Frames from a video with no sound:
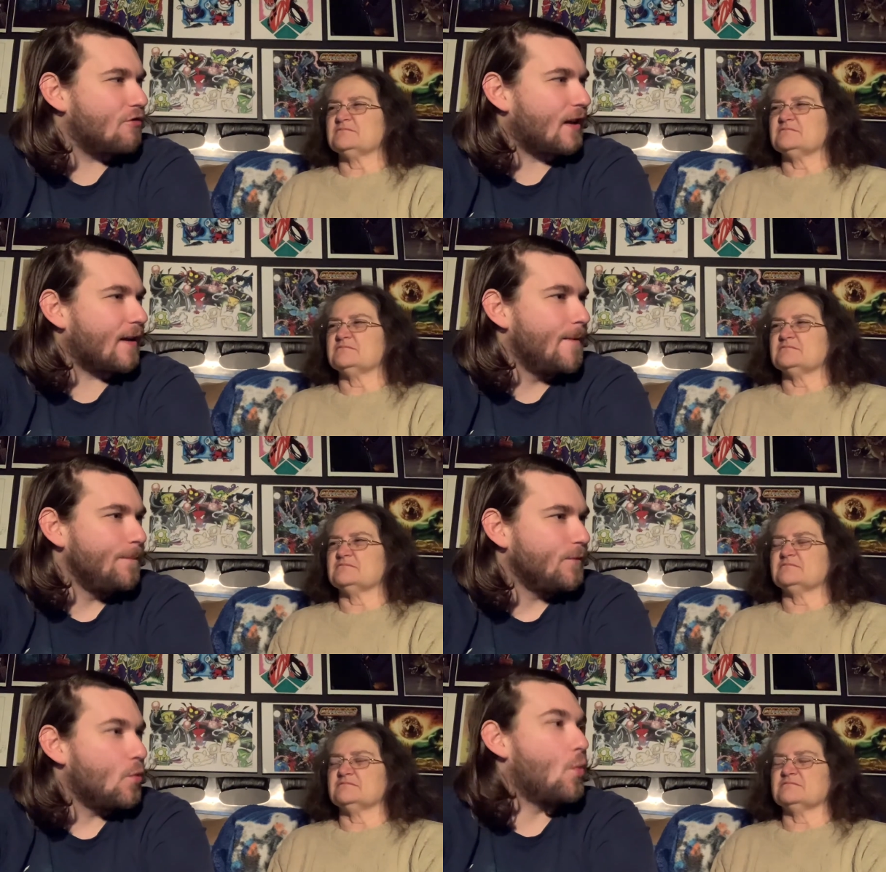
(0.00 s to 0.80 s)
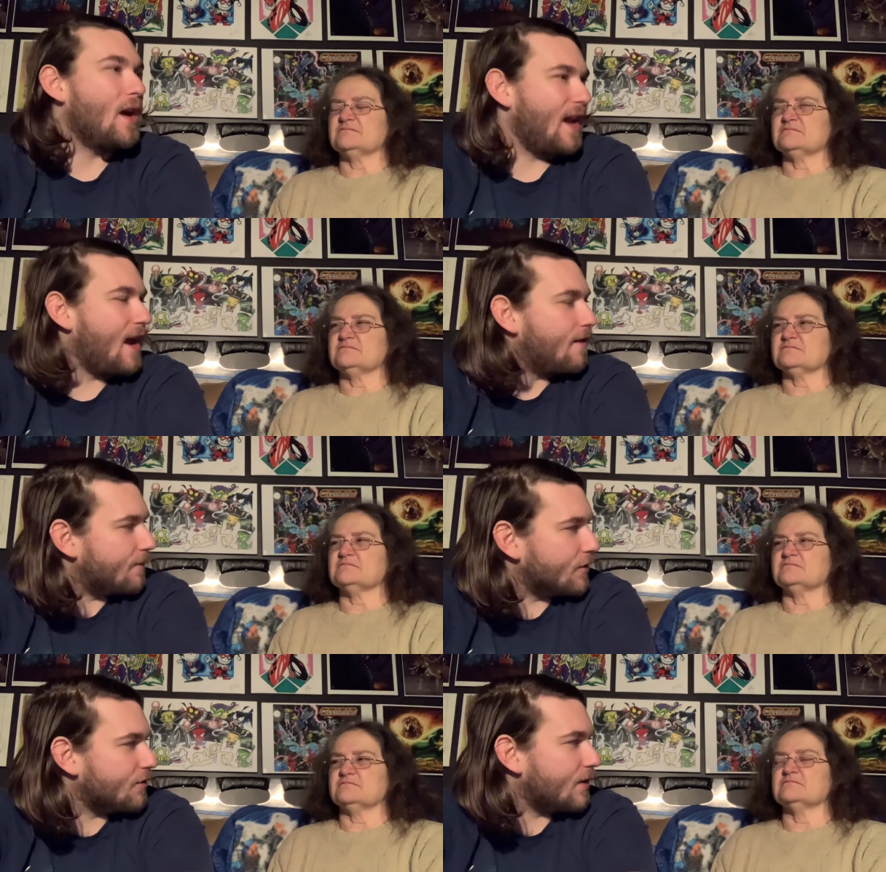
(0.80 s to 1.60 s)
Speaker 1: like what
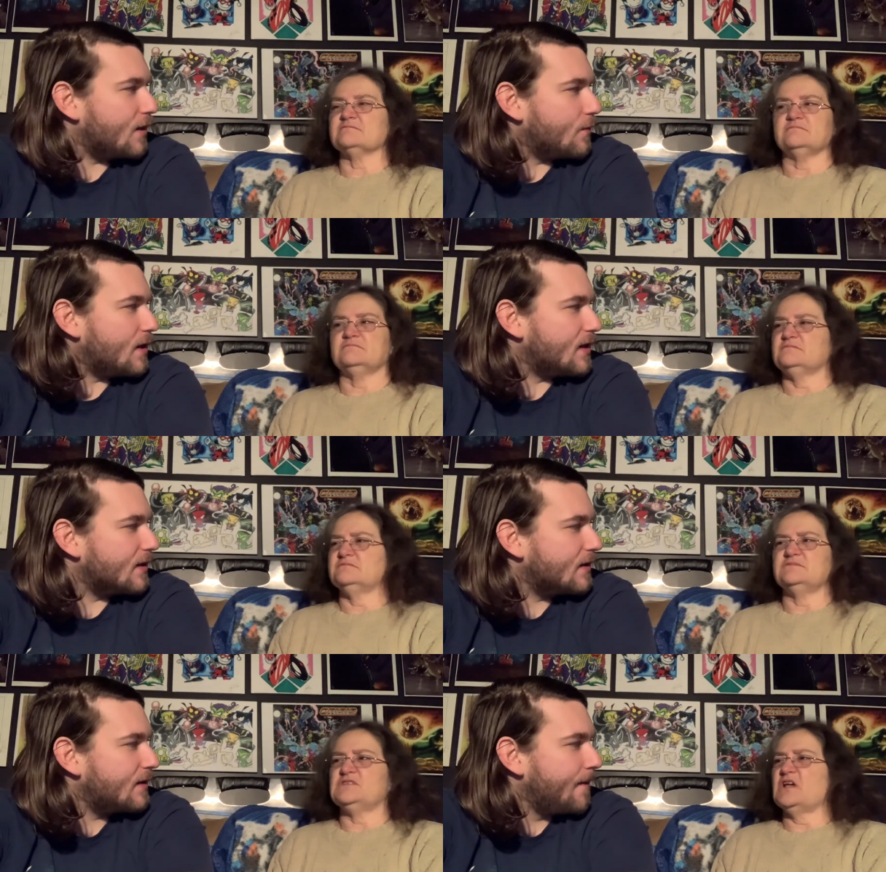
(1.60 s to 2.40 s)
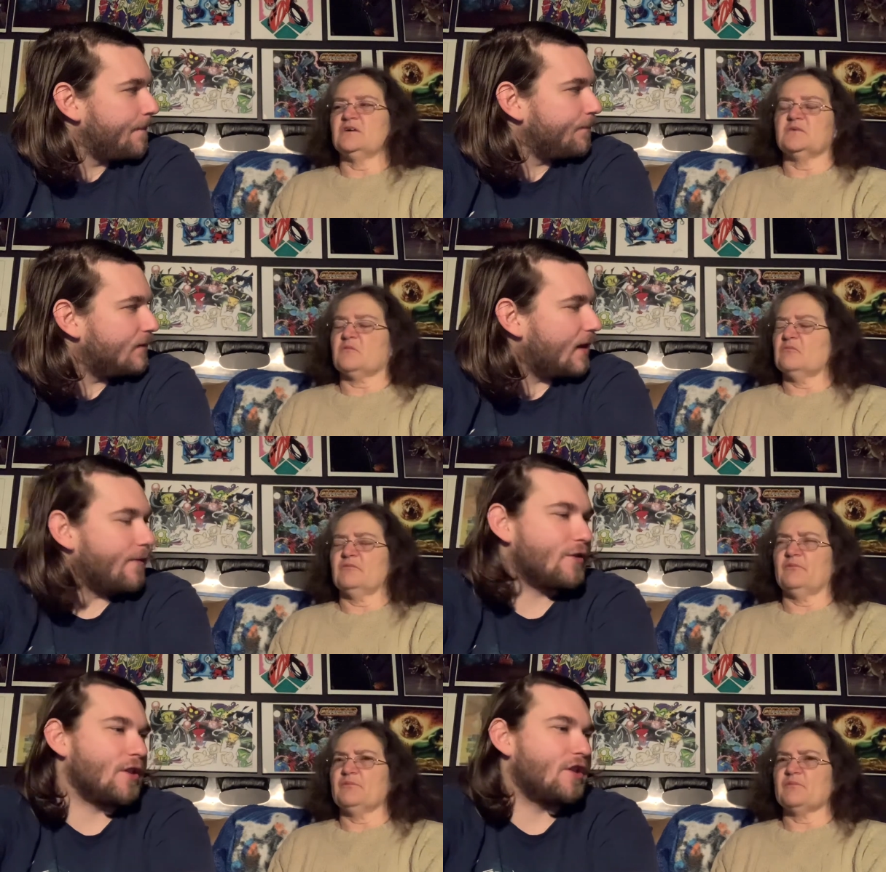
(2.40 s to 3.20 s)
anniversary it was. No. Like if it
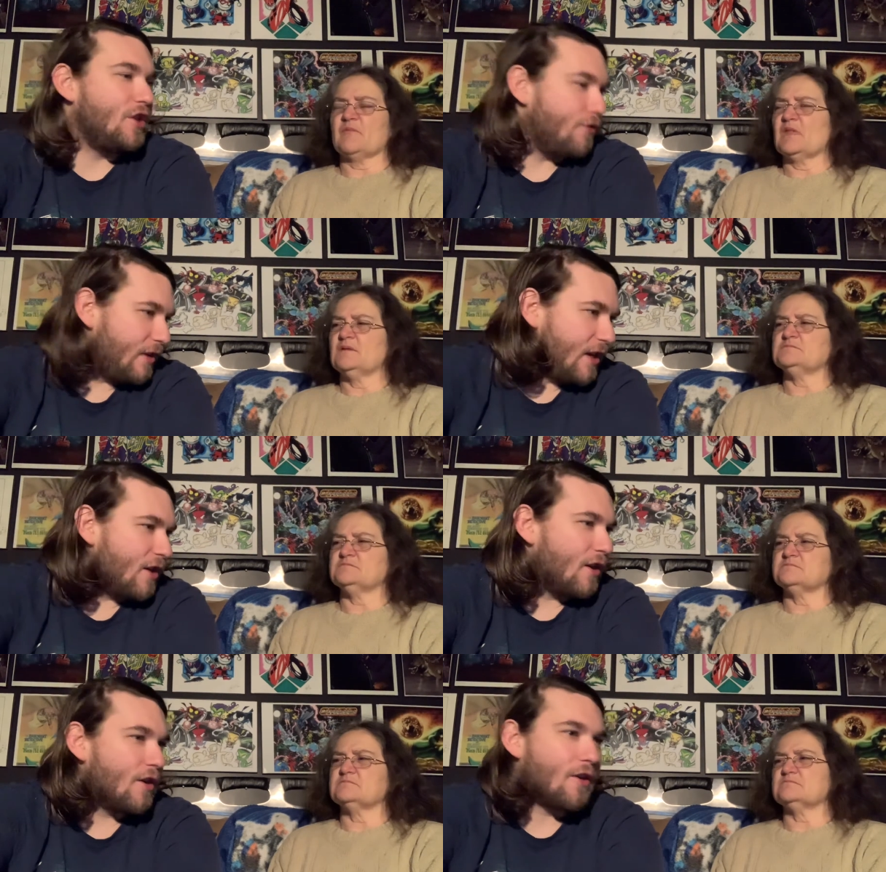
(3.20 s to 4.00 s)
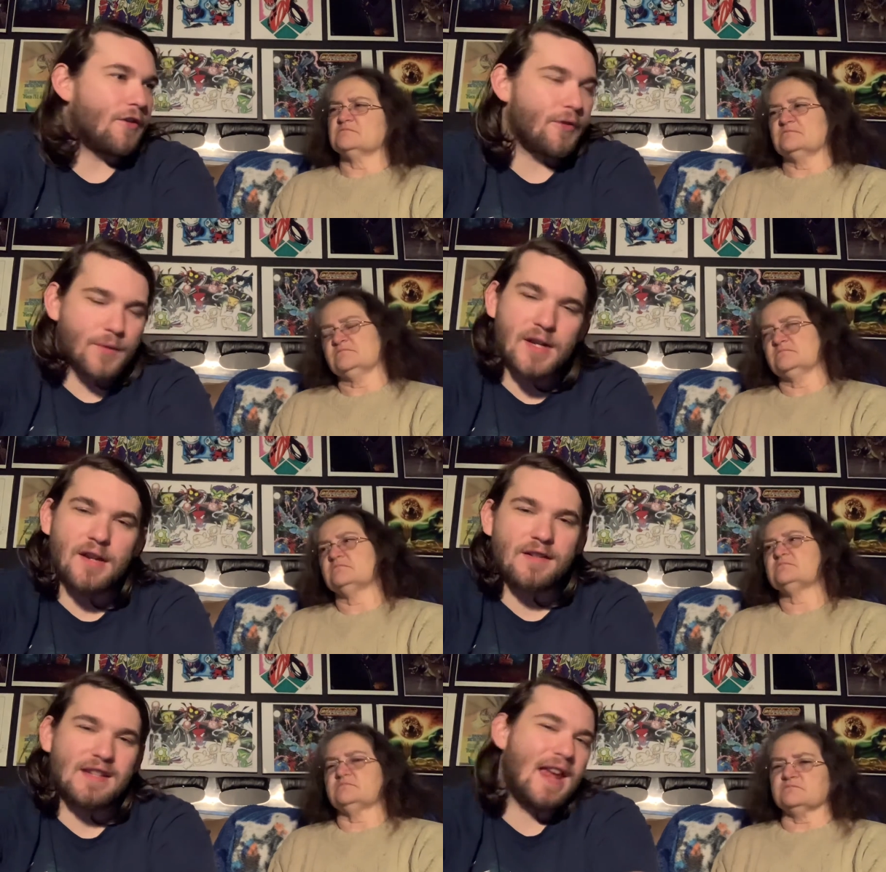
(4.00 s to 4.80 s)
was a two year or a
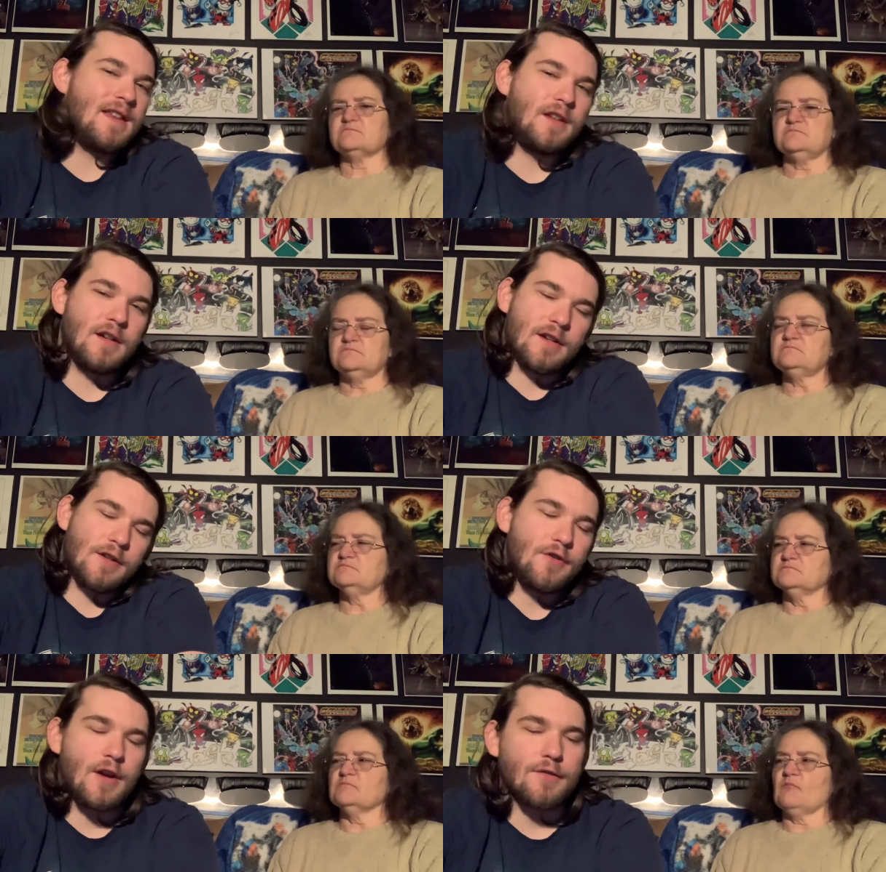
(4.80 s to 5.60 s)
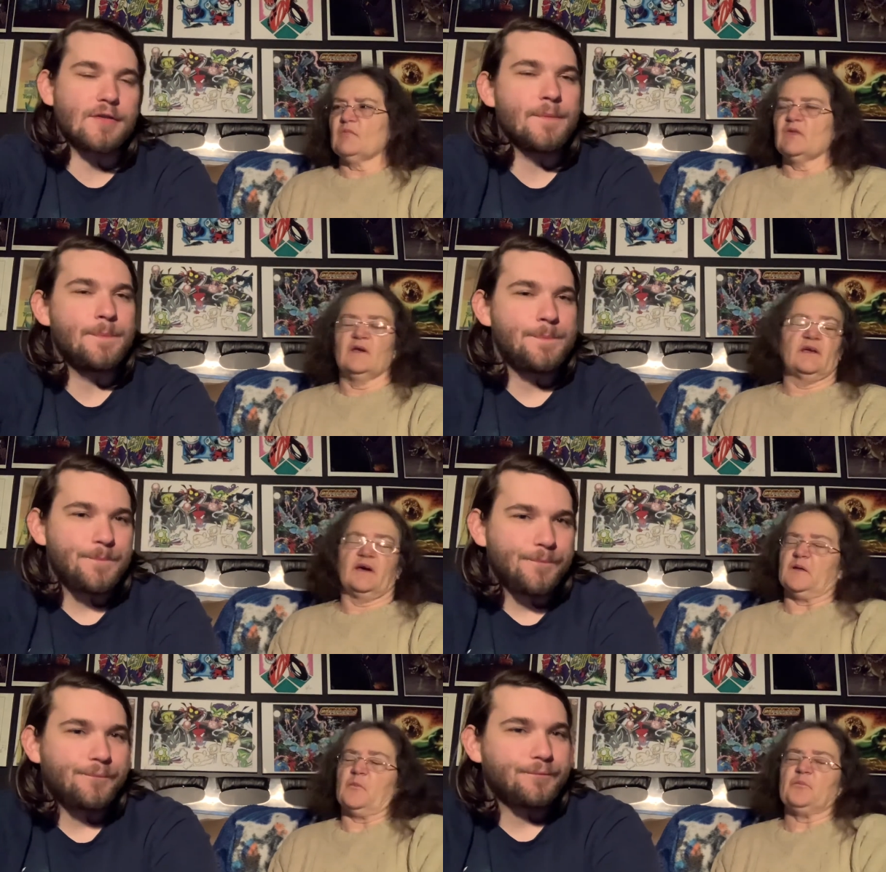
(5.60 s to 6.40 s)
three, a ten year, who knows?
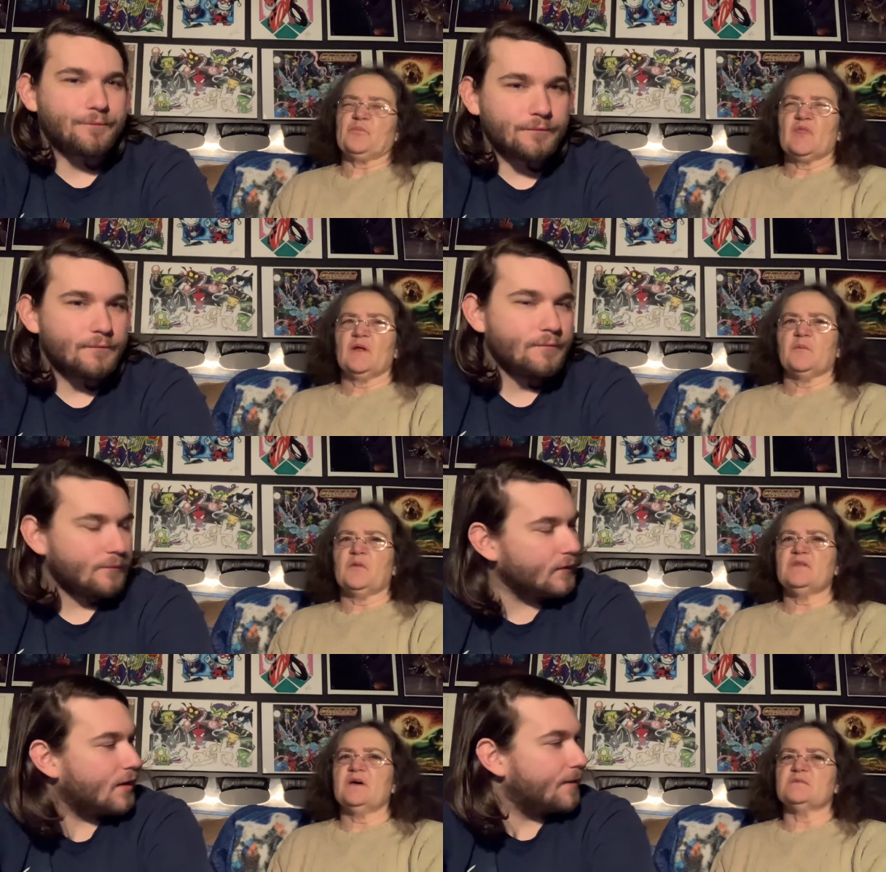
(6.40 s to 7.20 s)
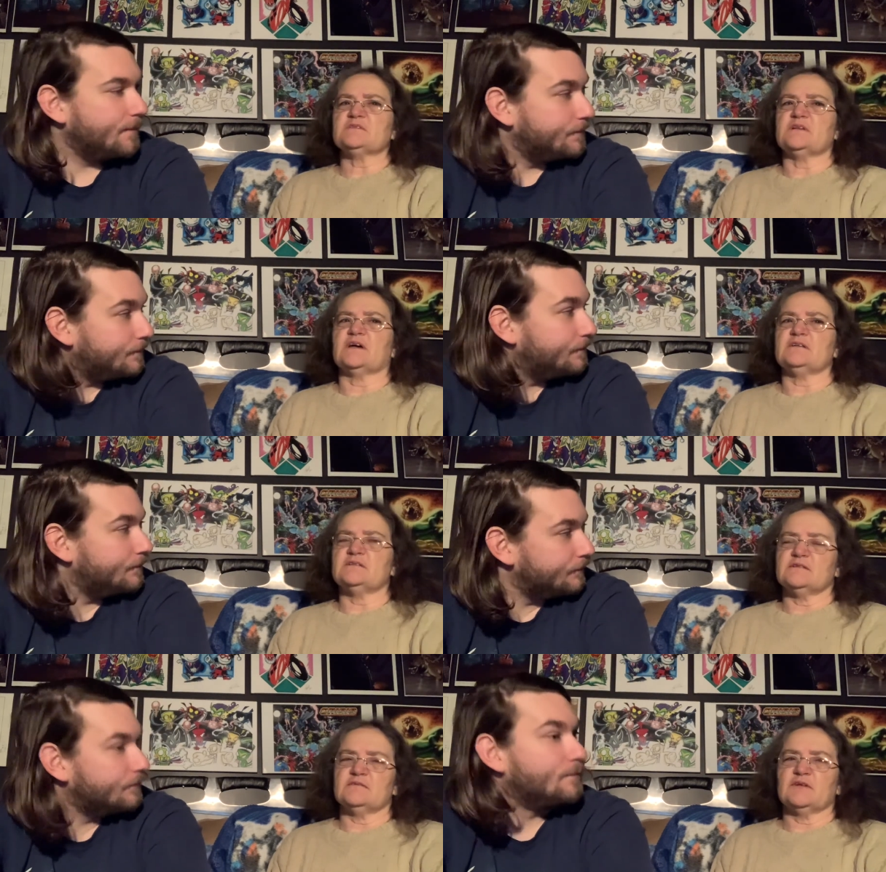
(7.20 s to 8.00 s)
Speaker 2: Yeah. But that was
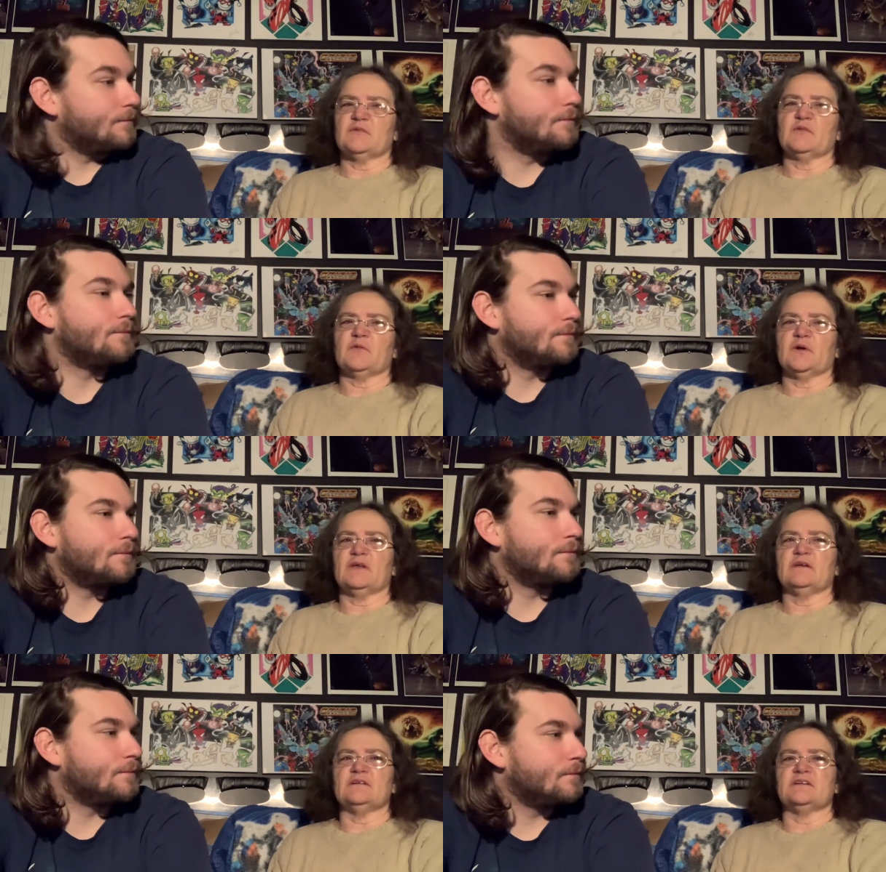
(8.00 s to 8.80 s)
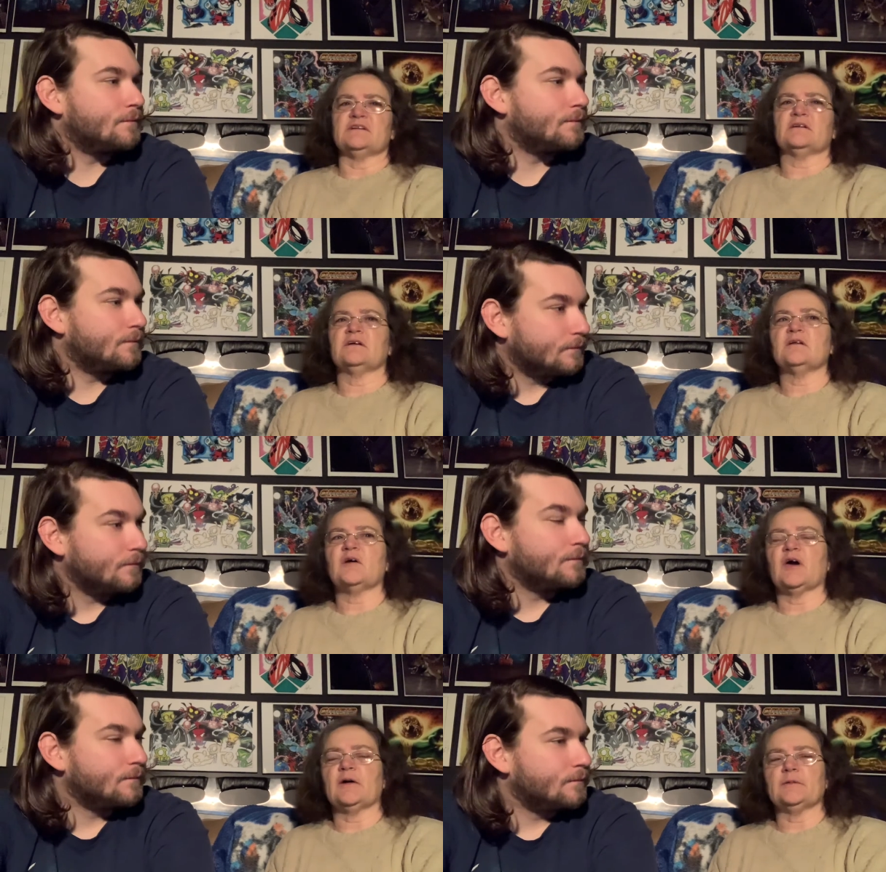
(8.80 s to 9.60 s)
nice, the way they did it.
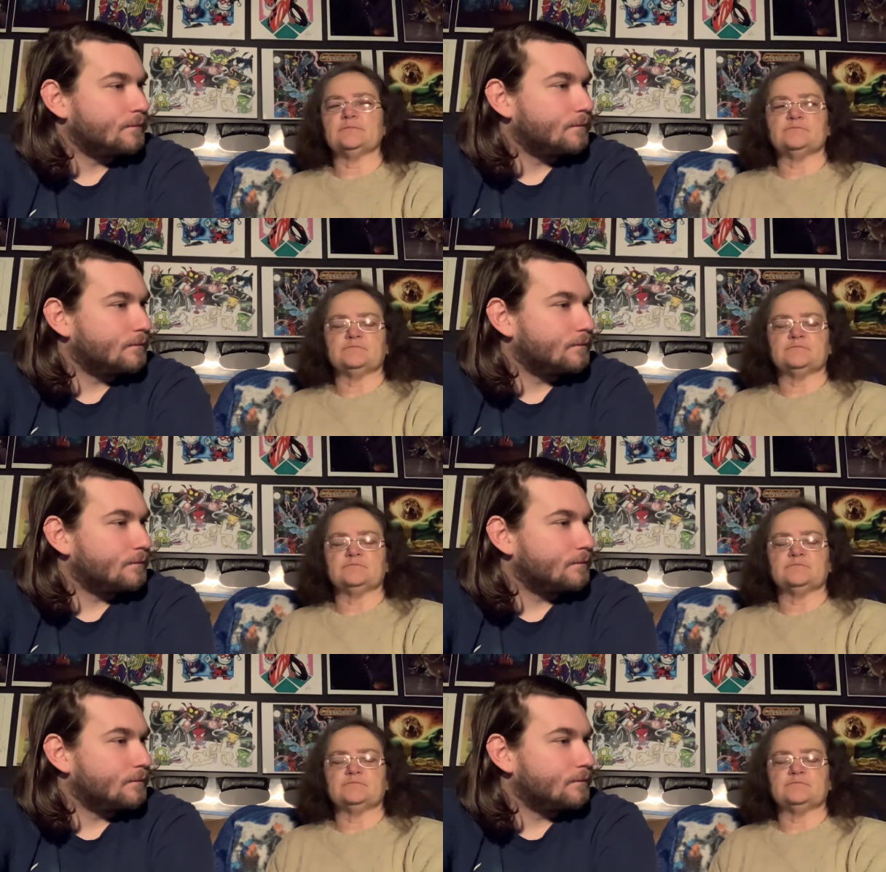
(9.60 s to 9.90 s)
Um,